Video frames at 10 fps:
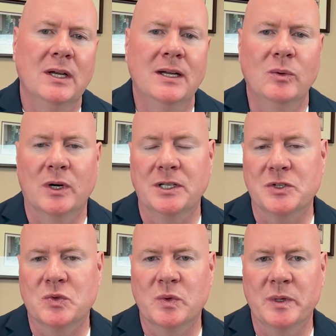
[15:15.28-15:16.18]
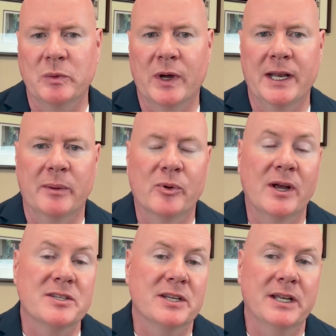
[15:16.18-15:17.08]
was when a
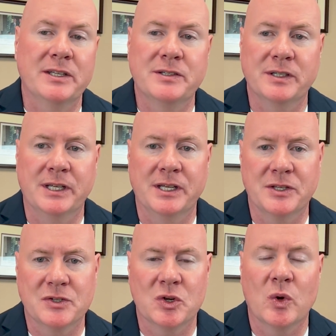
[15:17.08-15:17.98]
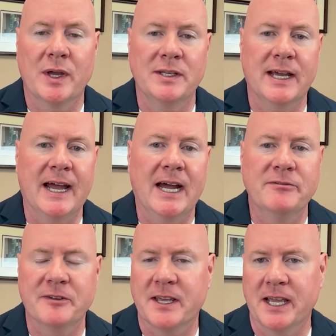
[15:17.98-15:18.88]
president is going to
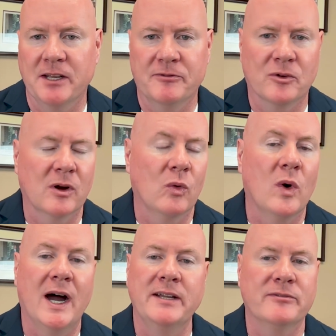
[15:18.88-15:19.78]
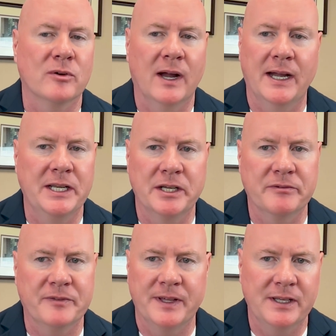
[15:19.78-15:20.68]
advocate for a wide variety
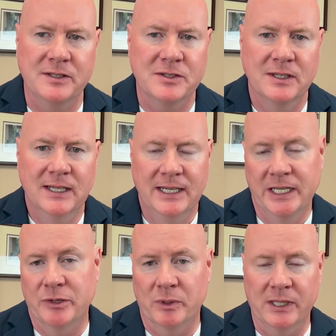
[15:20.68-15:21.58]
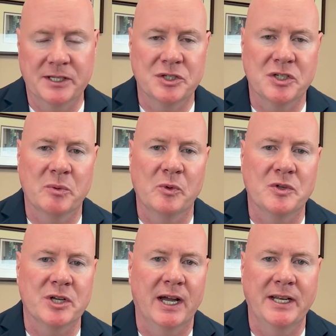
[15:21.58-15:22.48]
of things in the relationship with
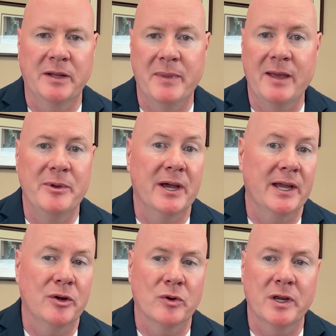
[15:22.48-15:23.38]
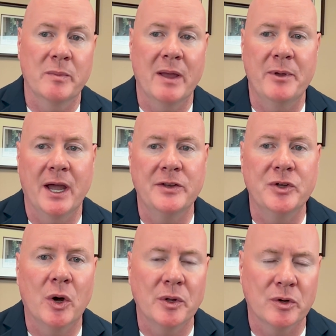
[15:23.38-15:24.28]
China. Maybe I agree or maybe I
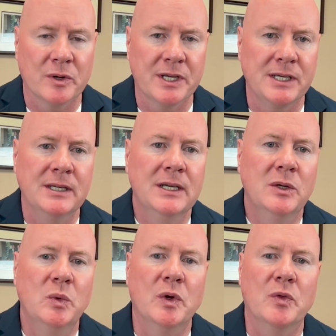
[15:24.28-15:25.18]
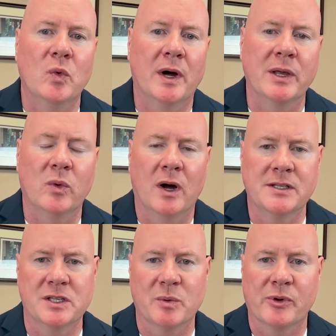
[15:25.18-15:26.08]
don't agree with what he
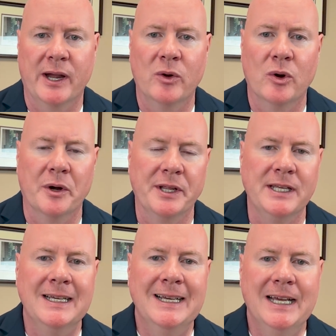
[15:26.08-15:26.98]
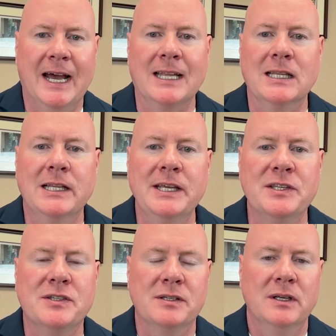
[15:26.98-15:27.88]
wants as a priority. At least